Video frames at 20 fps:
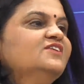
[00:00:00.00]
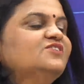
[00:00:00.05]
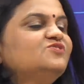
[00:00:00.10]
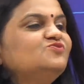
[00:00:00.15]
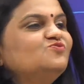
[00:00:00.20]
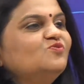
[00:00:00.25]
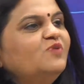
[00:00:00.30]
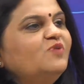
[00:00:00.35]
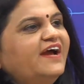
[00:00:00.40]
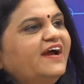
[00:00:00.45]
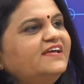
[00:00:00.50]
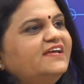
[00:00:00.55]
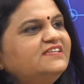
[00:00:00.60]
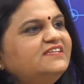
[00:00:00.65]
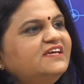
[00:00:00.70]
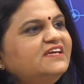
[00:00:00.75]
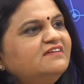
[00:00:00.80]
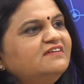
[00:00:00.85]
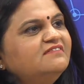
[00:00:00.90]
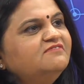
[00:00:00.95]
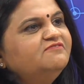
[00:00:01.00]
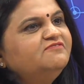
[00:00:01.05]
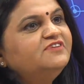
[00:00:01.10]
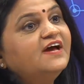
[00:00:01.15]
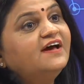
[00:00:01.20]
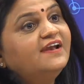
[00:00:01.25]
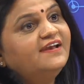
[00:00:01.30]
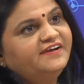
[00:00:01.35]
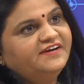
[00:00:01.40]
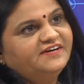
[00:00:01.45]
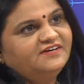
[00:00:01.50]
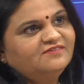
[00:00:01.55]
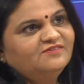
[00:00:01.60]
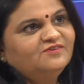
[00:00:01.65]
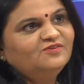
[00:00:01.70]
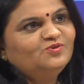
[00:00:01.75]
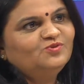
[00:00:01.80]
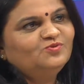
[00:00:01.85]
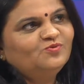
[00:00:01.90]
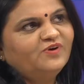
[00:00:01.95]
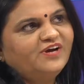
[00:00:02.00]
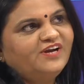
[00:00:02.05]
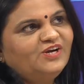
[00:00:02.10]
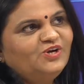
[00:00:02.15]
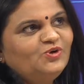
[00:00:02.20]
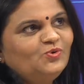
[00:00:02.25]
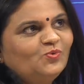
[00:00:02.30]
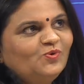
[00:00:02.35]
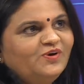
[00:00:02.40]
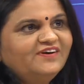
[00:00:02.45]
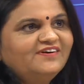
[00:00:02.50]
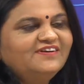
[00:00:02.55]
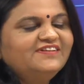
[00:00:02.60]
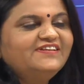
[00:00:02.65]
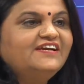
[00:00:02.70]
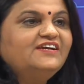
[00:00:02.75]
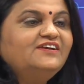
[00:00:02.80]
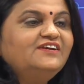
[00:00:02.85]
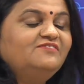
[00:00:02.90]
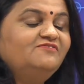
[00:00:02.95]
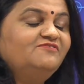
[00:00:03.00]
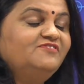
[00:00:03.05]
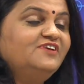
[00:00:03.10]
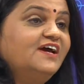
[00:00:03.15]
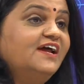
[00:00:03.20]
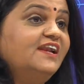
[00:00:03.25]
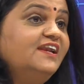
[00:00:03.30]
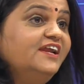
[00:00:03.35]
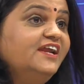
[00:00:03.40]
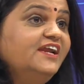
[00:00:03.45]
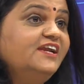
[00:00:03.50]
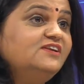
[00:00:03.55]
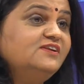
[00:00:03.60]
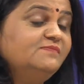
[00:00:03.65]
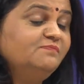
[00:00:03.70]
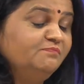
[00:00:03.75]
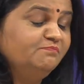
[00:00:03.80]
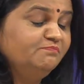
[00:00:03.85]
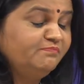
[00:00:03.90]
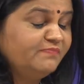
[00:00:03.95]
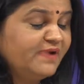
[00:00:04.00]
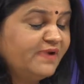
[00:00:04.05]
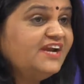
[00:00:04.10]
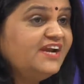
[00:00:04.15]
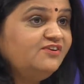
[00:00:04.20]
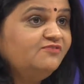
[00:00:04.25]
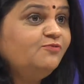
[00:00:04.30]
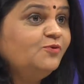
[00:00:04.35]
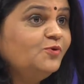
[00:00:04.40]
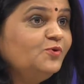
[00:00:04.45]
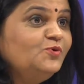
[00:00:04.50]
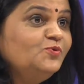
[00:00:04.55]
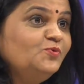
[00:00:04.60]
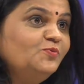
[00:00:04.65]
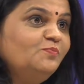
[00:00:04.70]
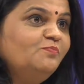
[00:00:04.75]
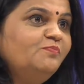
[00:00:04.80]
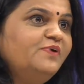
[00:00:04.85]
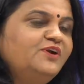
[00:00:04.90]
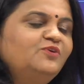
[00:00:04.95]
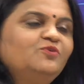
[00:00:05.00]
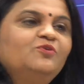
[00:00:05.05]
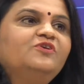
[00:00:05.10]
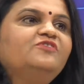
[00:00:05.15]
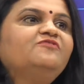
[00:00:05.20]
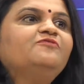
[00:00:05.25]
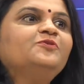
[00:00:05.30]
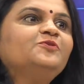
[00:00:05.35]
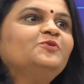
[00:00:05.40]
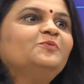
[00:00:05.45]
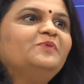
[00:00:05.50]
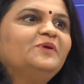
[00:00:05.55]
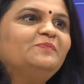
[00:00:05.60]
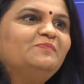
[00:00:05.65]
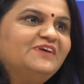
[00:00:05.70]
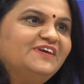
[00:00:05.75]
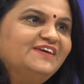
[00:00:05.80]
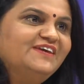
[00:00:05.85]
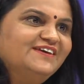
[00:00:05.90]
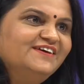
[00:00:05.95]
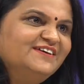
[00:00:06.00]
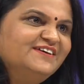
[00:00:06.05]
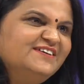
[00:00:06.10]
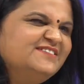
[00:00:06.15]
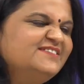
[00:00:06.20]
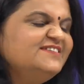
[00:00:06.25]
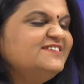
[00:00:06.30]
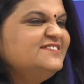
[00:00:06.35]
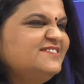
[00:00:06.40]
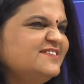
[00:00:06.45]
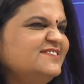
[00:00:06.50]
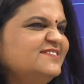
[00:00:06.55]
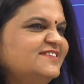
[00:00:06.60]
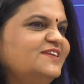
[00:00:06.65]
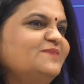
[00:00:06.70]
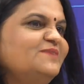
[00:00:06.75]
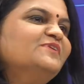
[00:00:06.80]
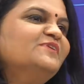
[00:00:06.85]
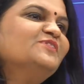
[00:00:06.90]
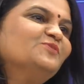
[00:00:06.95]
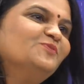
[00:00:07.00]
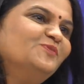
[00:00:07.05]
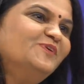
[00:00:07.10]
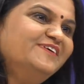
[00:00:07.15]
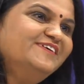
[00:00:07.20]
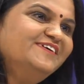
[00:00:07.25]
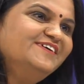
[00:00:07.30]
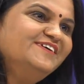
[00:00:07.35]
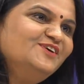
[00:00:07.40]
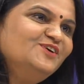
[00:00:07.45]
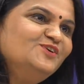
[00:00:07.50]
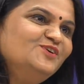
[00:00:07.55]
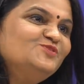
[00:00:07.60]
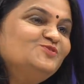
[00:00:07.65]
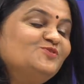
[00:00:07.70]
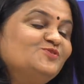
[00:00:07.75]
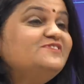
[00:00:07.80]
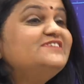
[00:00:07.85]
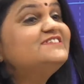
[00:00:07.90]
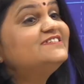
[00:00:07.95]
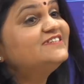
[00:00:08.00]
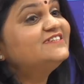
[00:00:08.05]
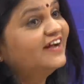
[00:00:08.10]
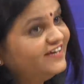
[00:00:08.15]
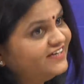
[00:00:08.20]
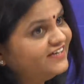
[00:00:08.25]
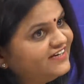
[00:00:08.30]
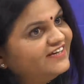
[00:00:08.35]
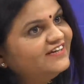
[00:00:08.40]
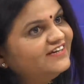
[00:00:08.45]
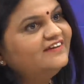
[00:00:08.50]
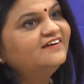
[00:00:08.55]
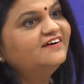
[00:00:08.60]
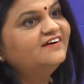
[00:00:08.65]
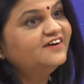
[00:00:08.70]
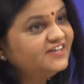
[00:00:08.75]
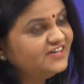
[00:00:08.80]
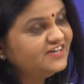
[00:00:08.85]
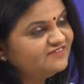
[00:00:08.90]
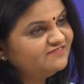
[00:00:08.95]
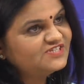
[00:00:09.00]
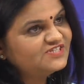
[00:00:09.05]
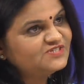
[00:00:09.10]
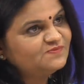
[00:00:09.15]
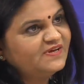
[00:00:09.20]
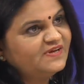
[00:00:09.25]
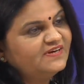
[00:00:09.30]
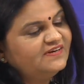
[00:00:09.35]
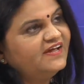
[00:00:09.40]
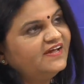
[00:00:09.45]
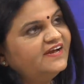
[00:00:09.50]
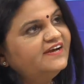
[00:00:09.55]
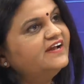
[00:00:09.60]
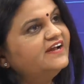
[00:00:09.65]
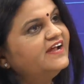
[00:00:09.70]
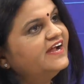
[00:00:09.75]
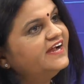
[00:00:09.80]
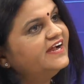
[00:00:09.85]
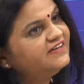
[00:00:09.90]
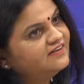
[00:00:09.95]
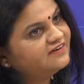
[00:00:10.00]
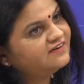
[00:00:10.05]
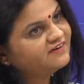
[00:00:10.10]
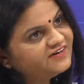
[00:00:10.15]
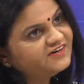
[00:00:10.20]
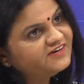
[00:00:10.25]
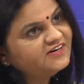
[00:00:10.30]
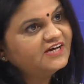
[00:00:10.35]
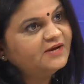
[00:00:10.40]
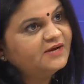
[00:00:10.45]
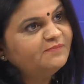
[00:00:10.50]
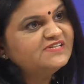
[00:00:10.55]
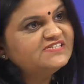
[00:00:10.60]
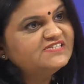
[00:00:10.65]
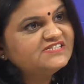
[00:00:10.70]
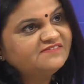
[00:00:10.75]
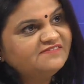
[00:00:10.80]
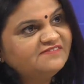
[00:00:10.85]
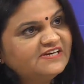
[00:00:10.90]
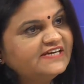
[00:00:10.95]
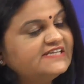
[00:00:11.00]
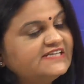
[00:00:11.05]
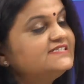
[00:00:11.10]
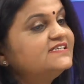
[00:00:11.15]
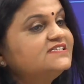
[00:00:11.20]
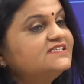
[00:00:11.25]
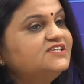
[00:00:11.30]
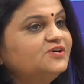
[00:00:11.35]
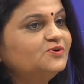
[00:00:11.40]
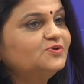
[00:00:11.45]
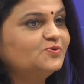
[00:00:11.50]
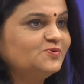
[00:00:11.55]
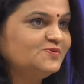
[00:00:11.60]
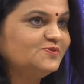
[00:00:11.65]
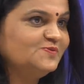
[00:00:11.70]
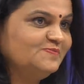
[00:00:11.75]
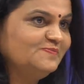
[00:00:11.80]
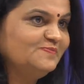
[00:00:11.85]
So I think we are late. So I told her that we are late, might for you, but not for your baby. She is just 3 months old. So we started her investment, and at her retirement, she will get 60 crores.